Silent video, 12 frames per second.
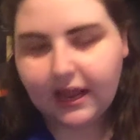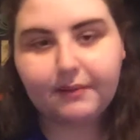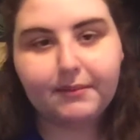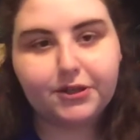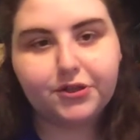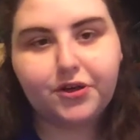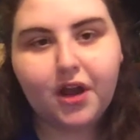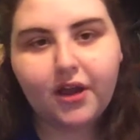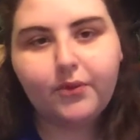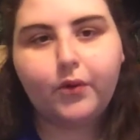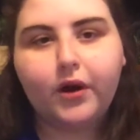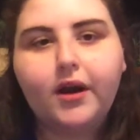measure
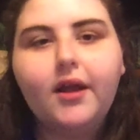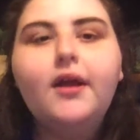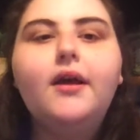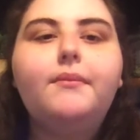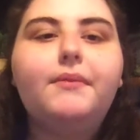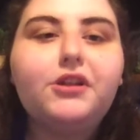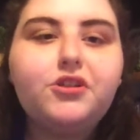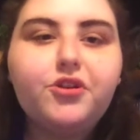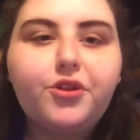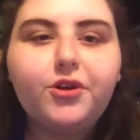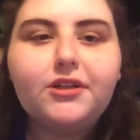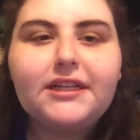9 were. Measure
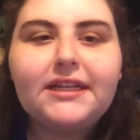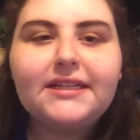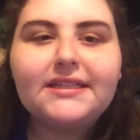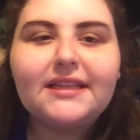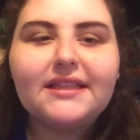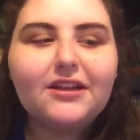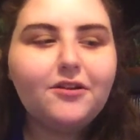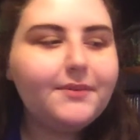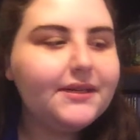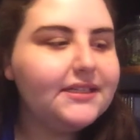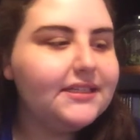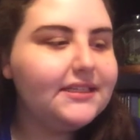13 is a little
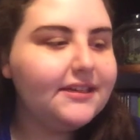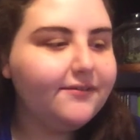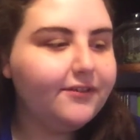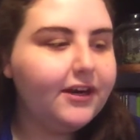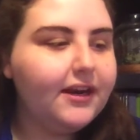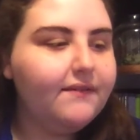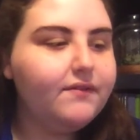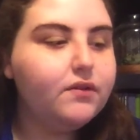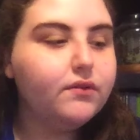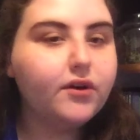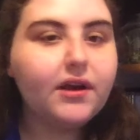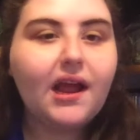bit different if you
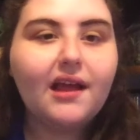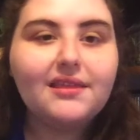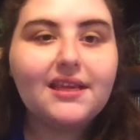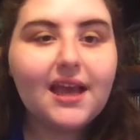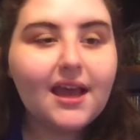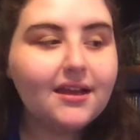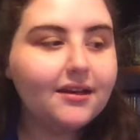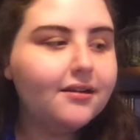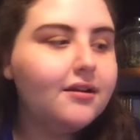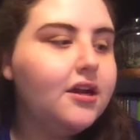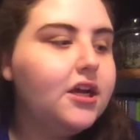look at the end.